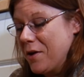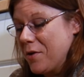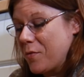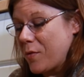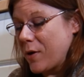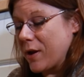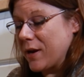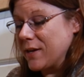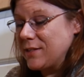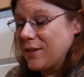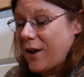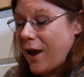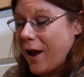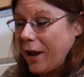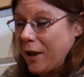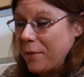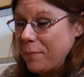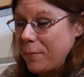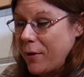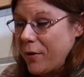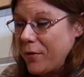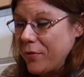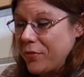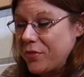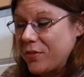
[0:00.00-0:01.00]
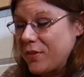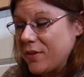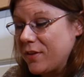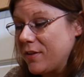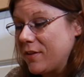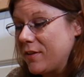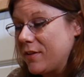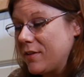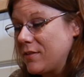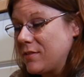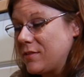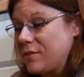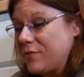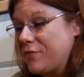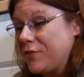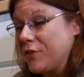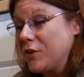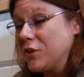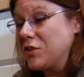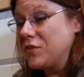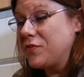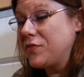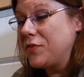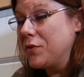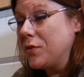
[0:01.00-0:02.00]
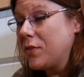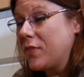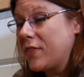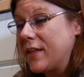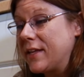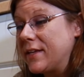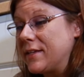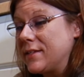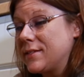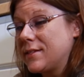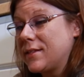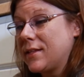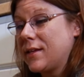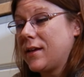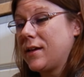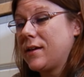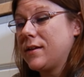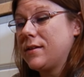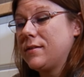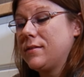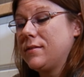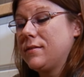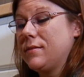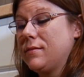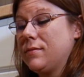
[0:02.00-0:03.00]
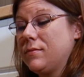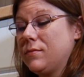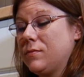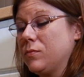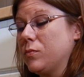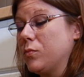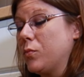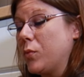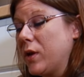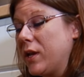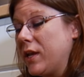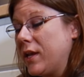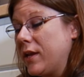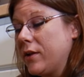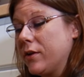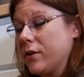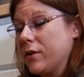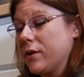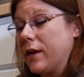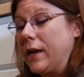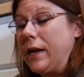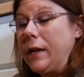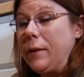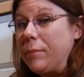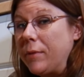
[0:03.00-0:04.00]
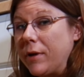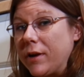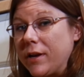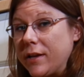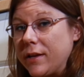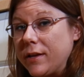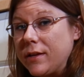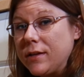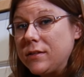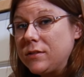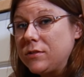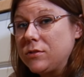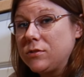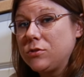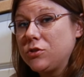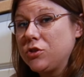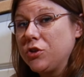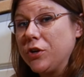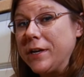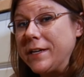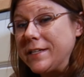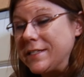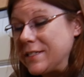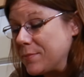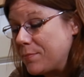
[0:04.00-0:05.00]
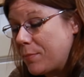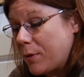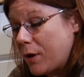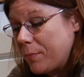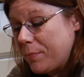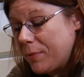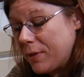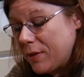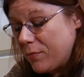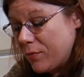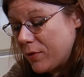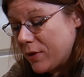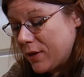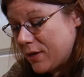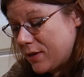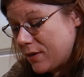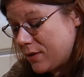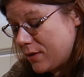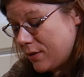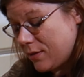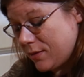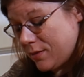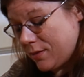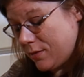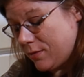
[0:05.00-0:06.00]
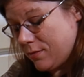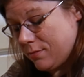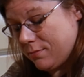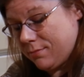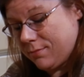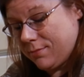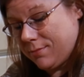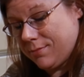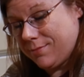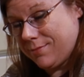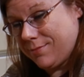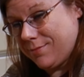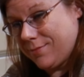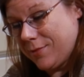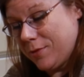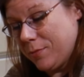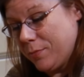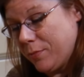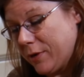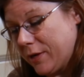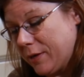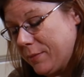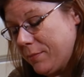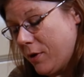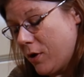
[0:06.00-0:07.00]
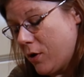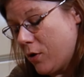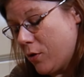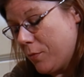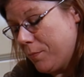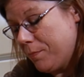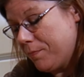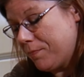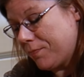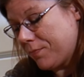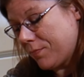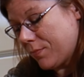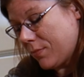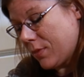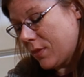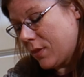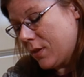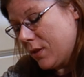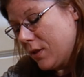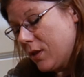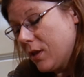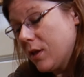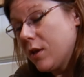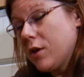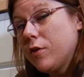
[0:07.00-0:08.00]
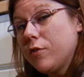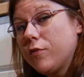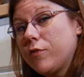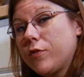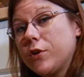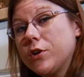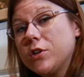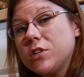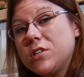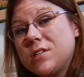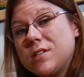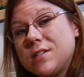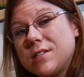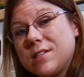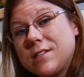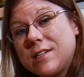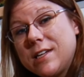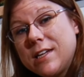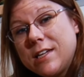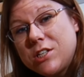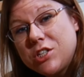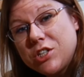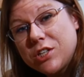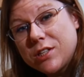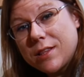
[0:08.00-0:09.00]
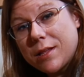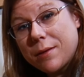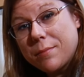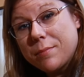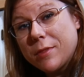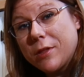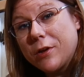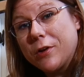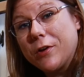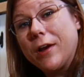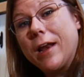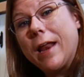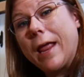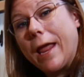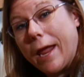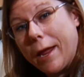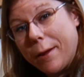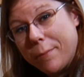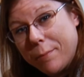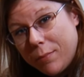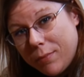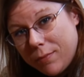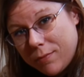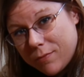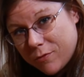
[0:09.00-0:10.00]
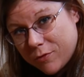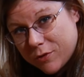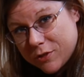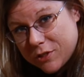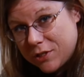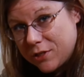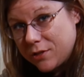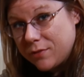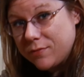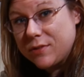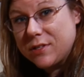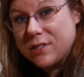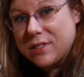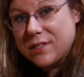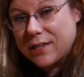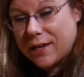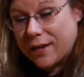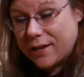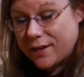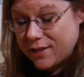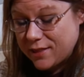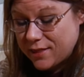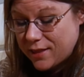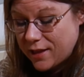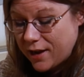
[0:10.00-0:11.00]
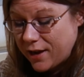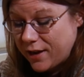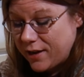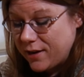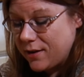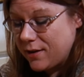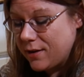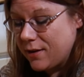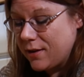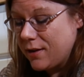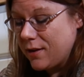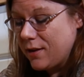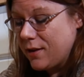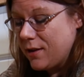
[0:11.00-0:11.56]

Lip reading: Want to talk about the first few things that we or anybody trains a puppy when you bring them home. First is teaching them their name once you've decided that.